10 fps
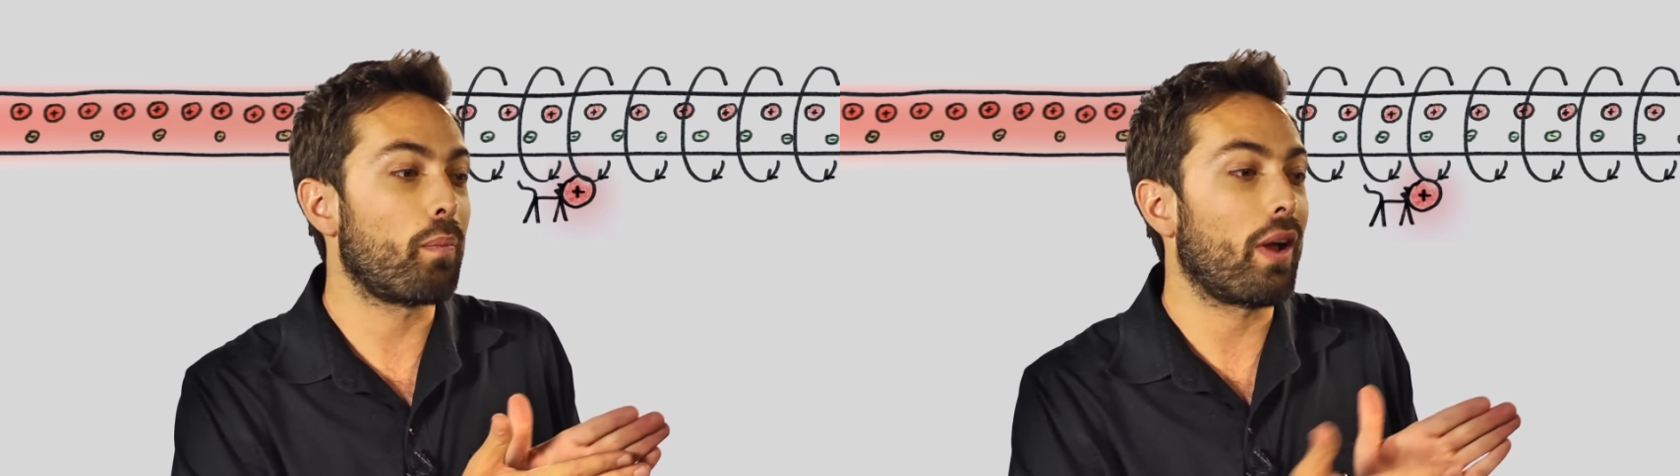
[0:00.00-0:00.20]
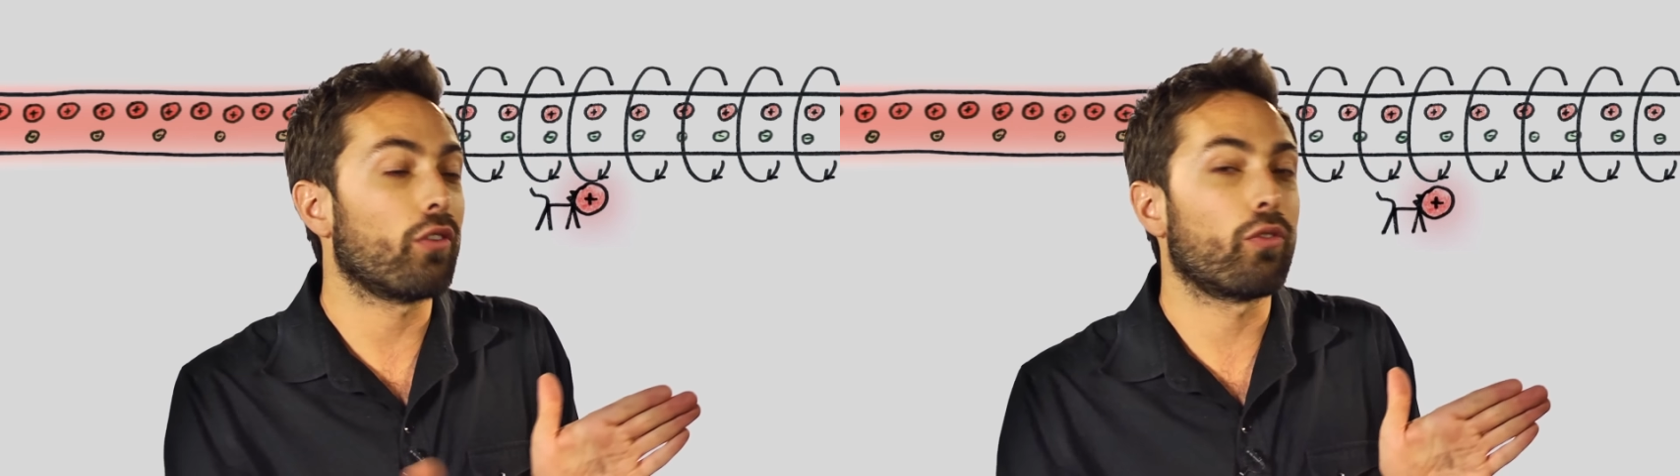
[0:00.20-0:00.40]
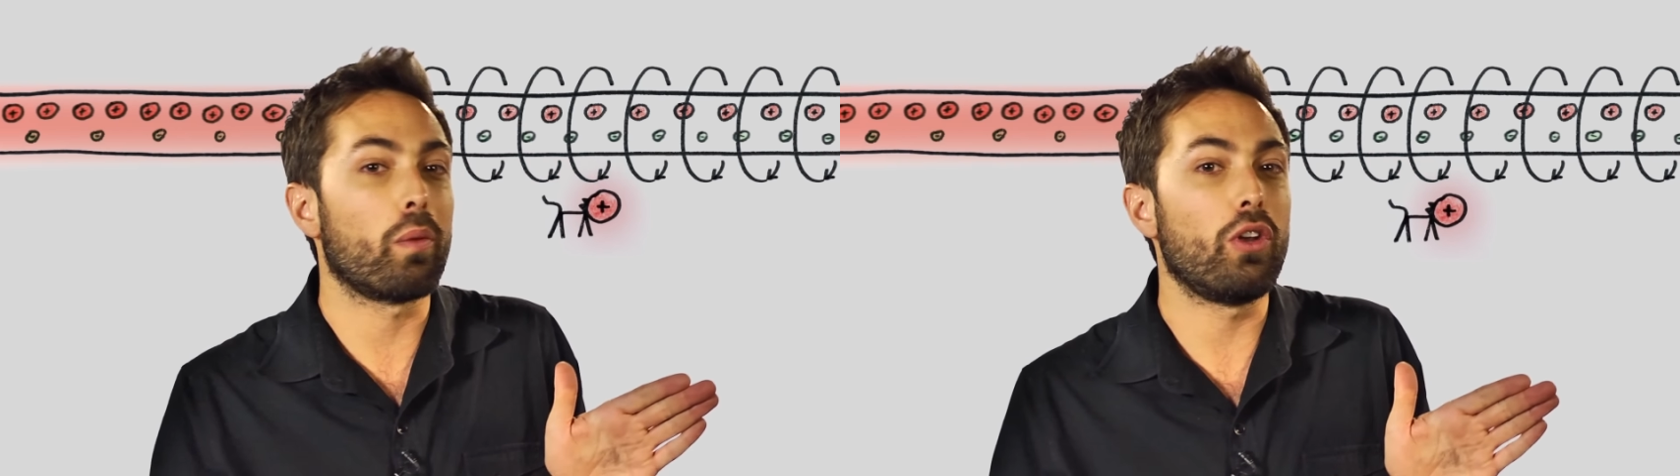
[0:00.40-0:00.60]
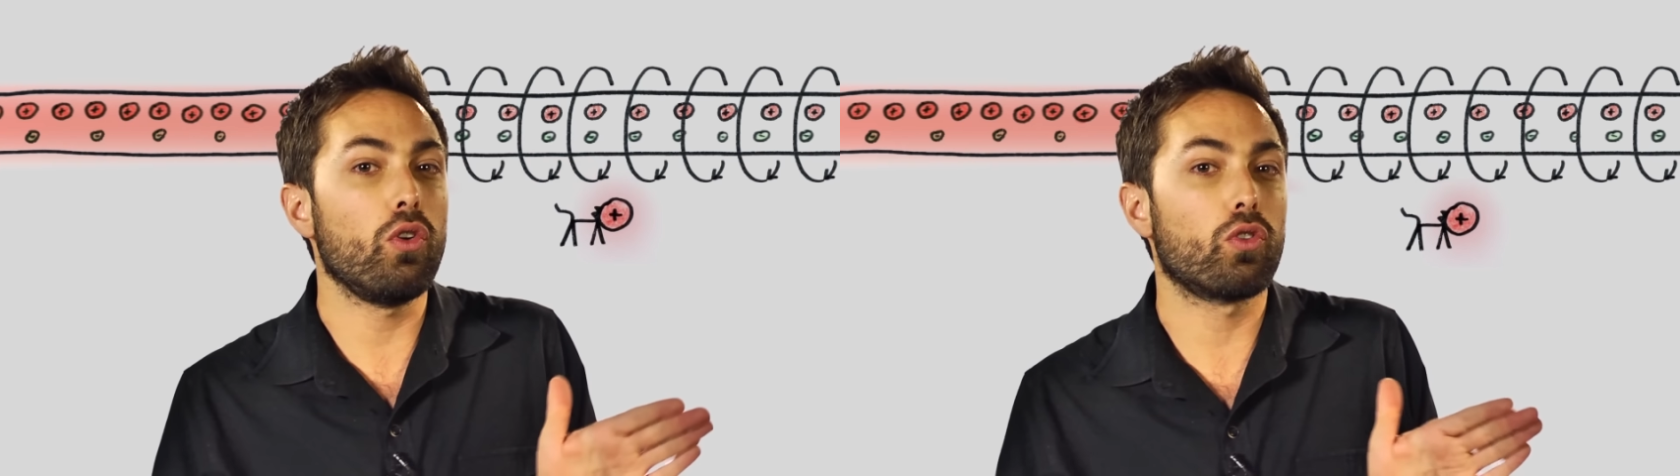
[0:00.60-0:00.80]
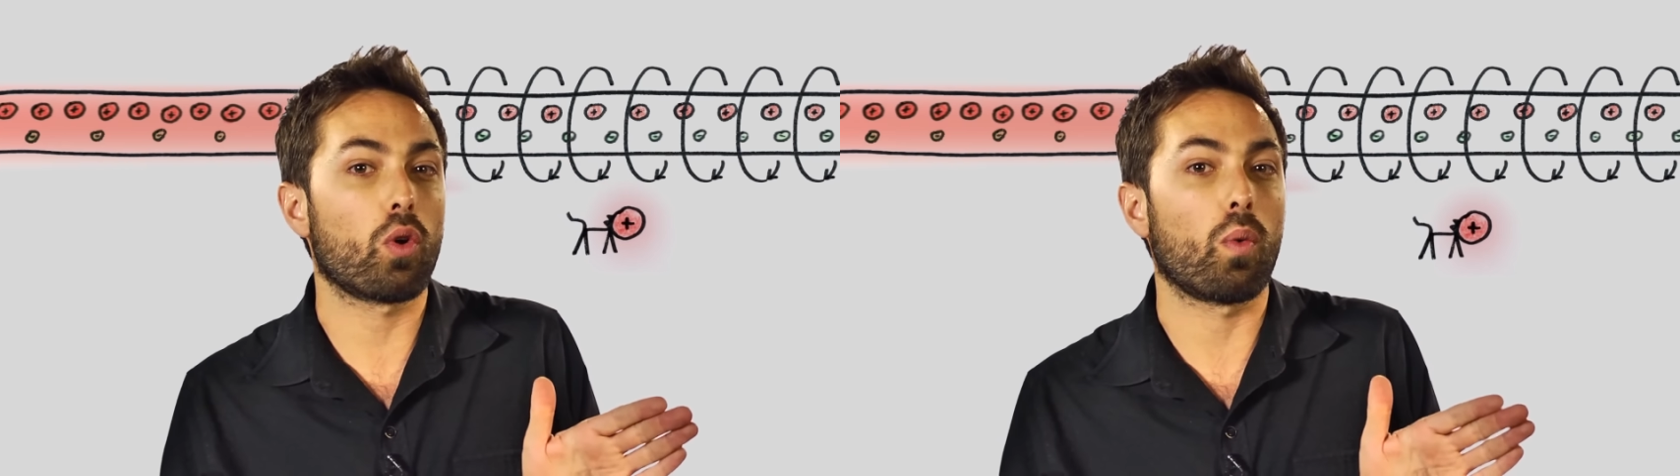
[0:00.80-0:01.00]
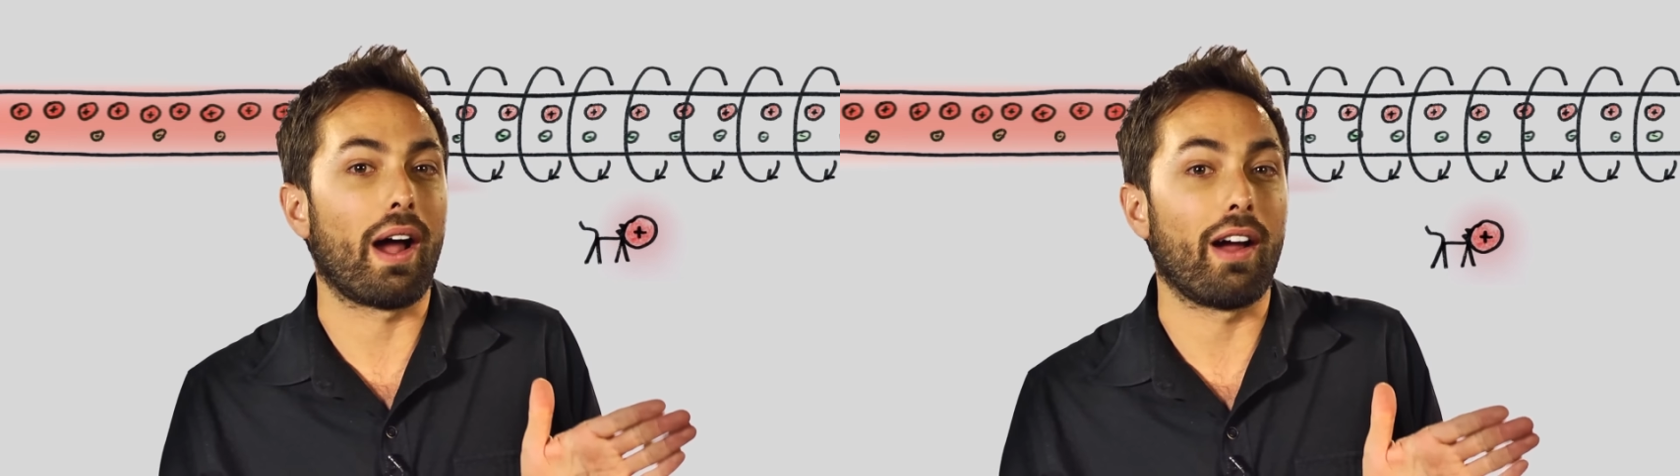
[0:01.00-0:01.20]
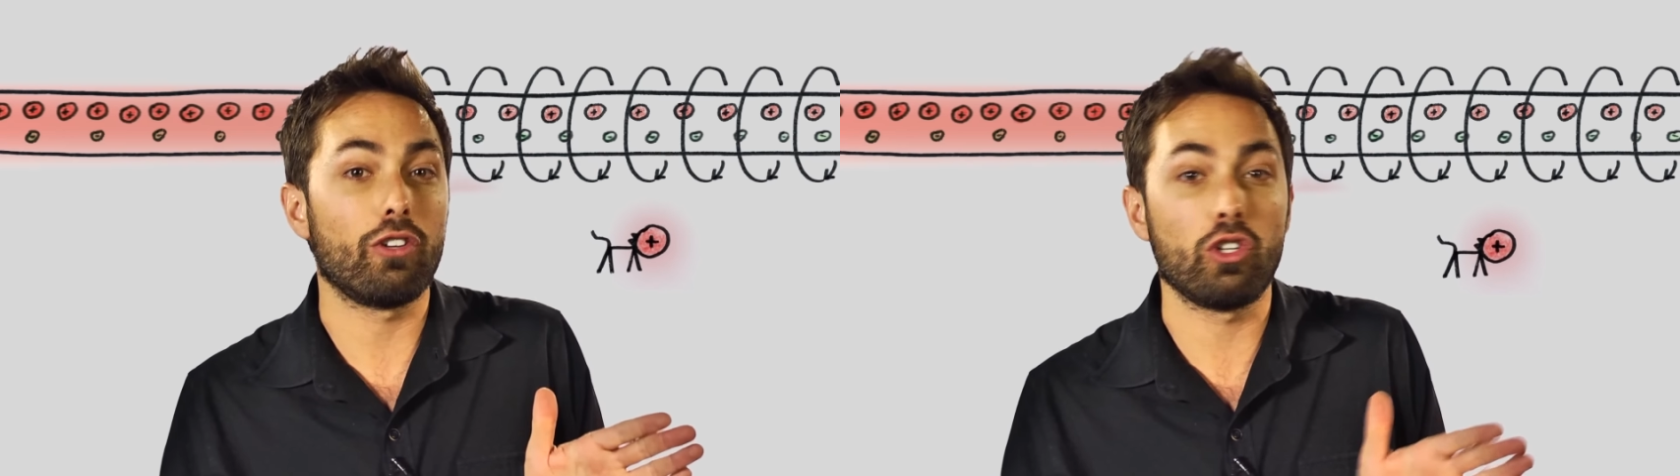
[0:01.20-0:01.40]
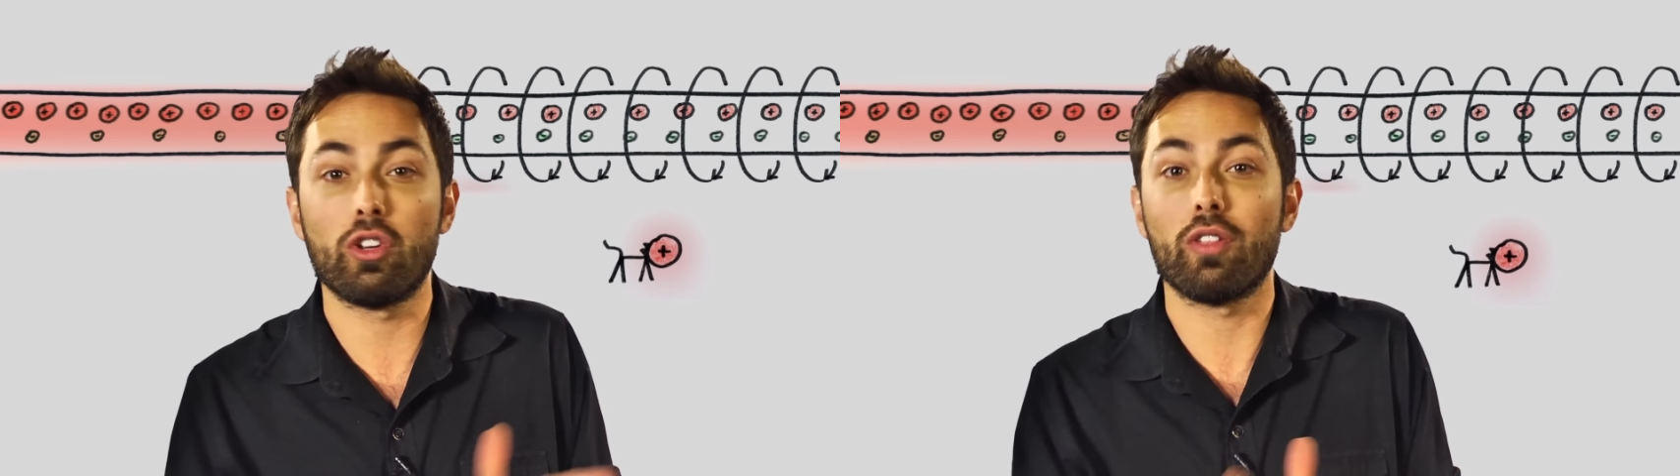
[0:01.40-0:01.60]
repelled from a neutral wire
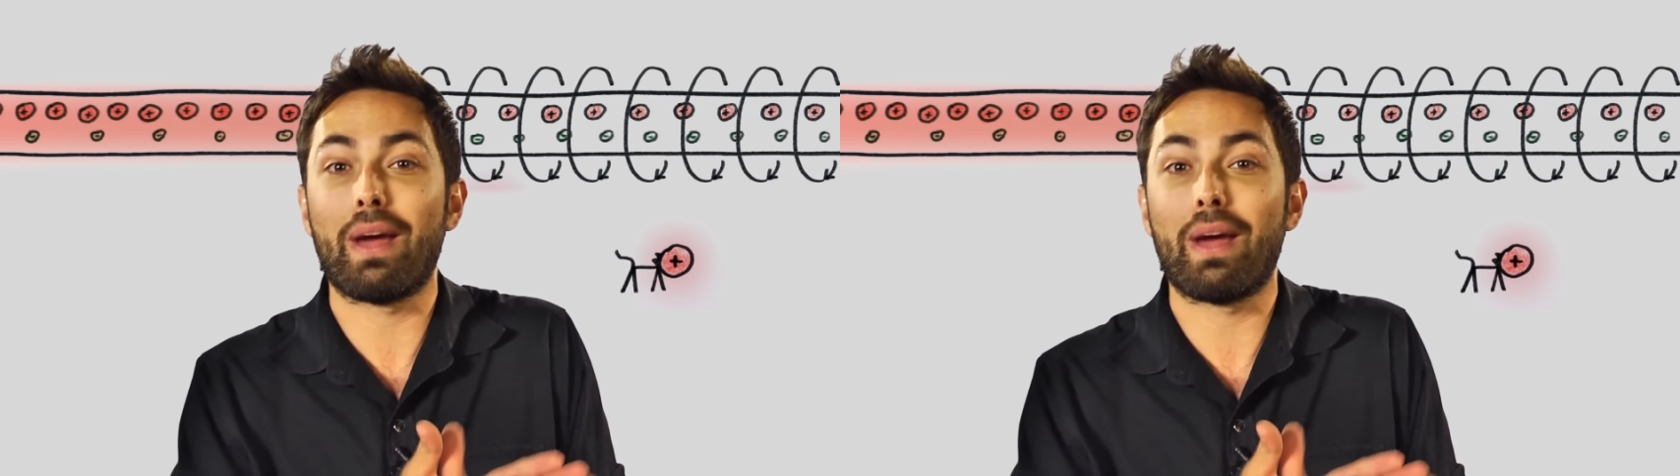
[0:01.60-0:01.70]
due to the